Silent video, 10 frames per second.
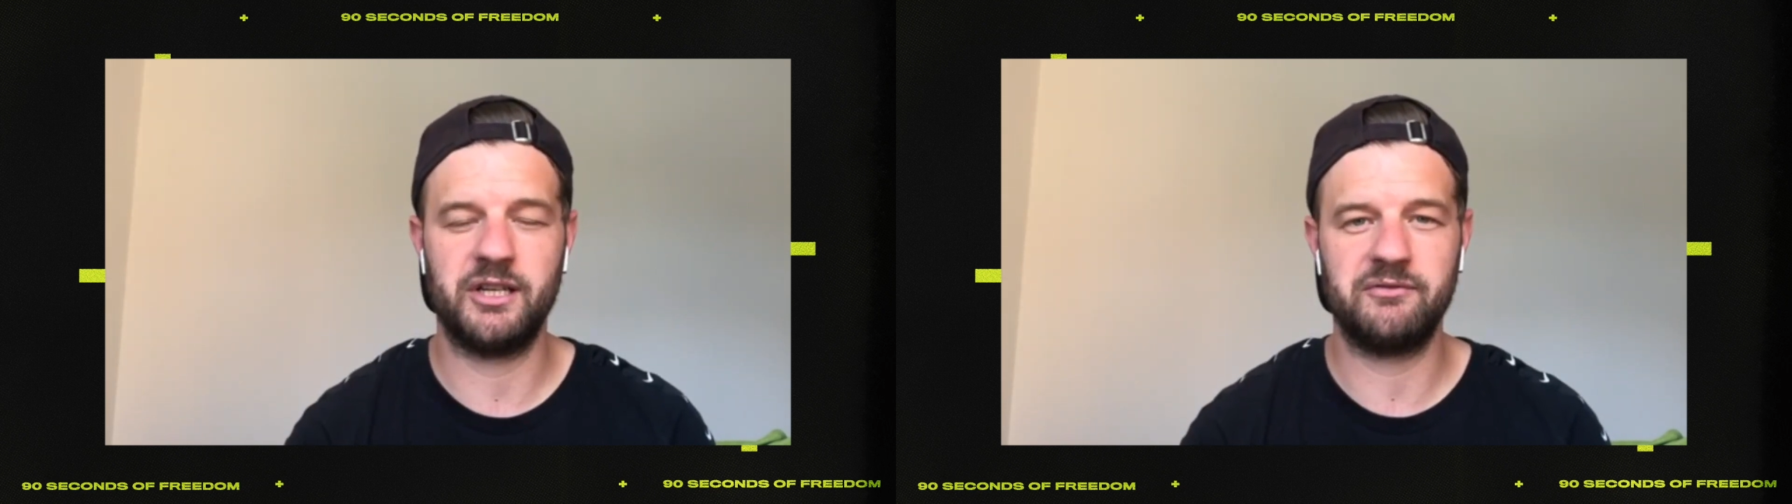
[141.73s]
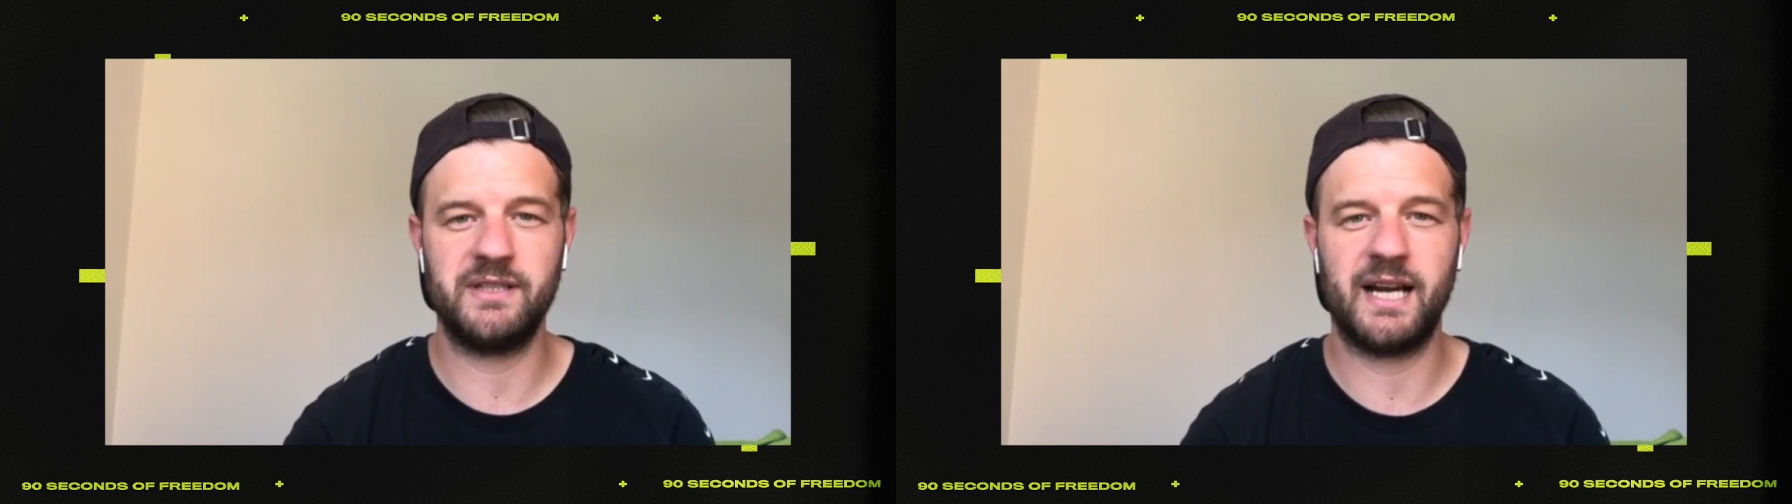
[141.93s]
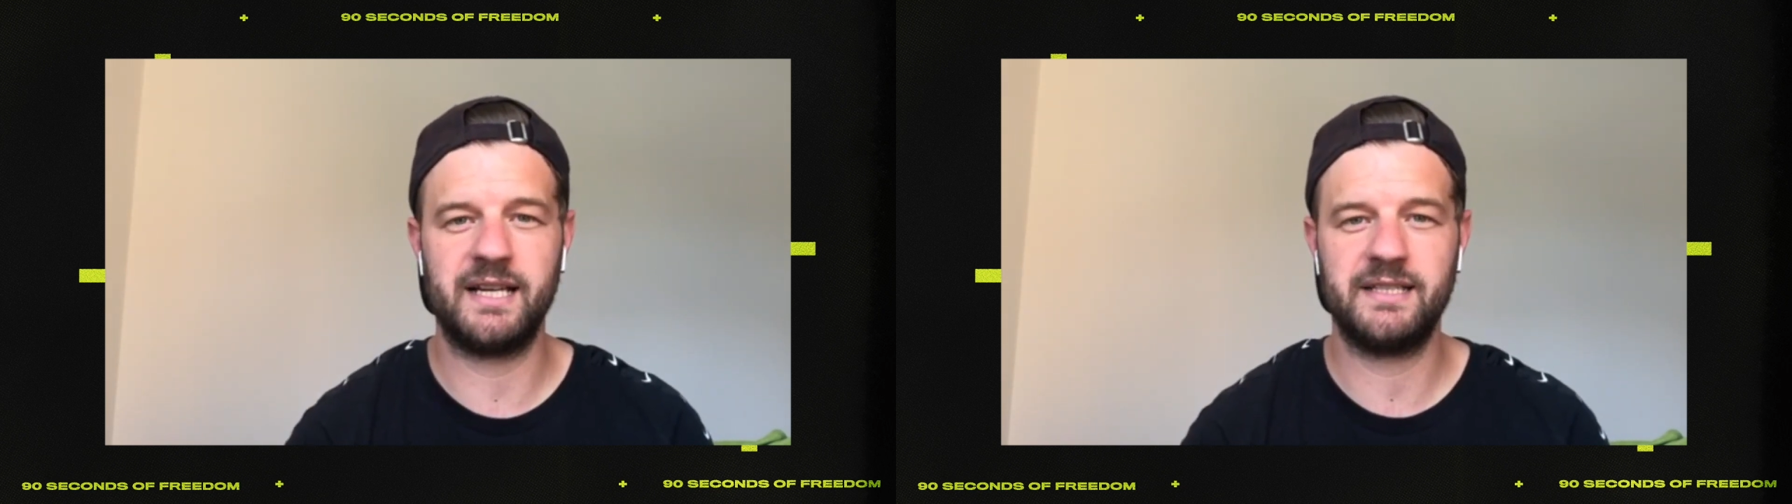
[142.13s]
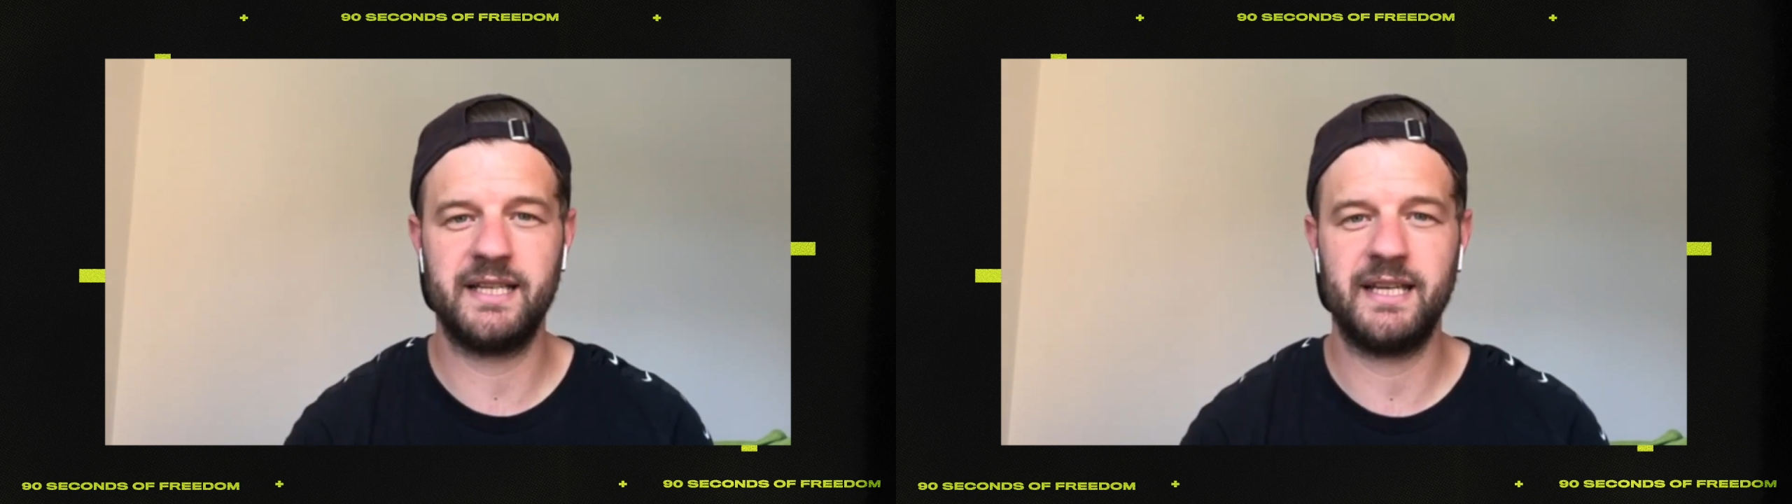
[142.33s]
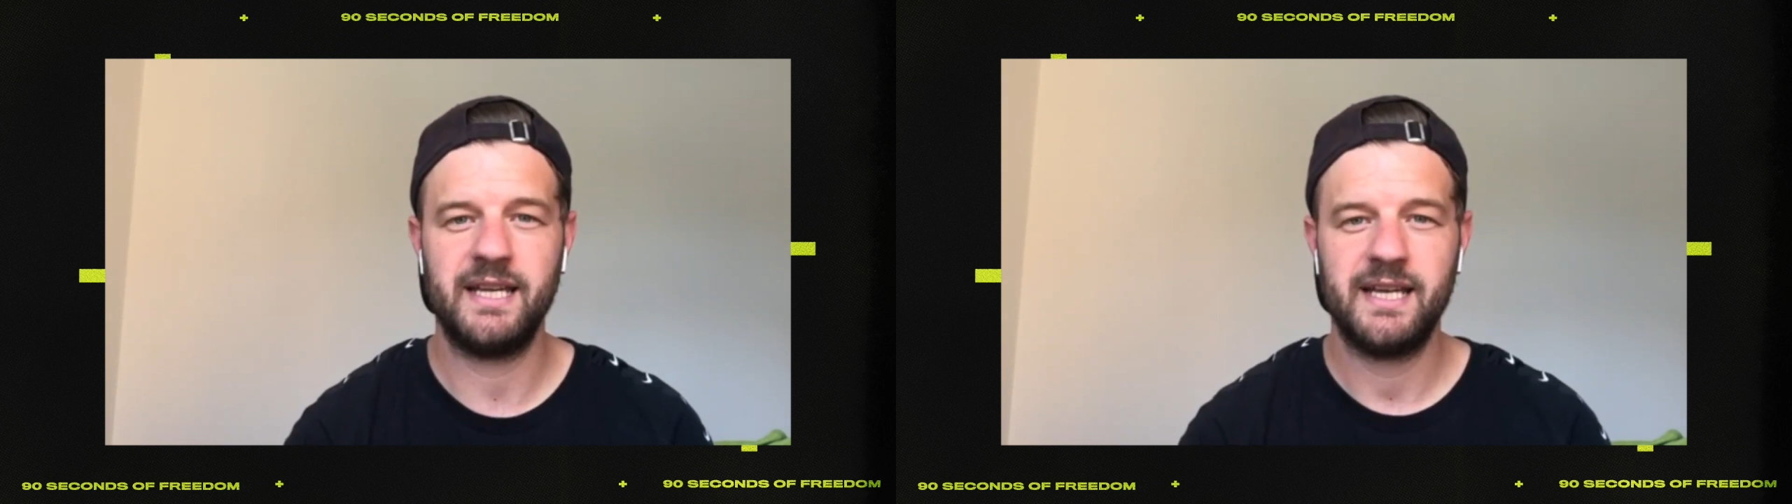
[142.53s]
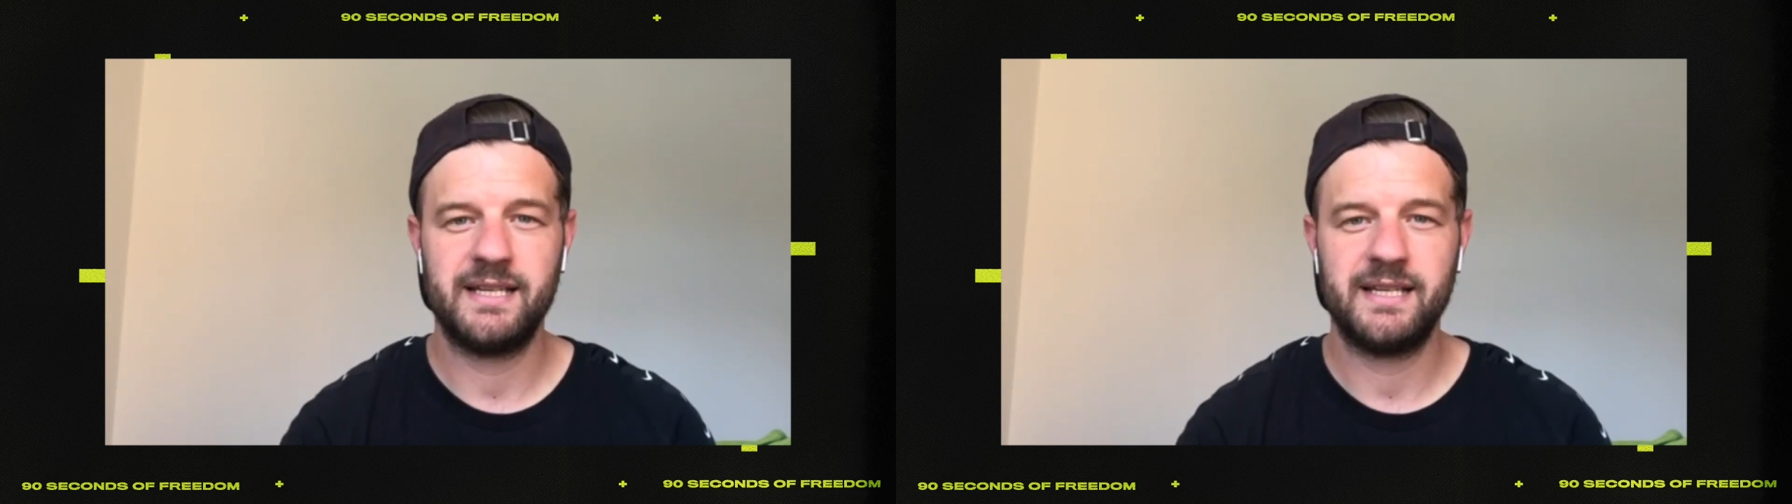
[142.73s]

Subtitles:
of 90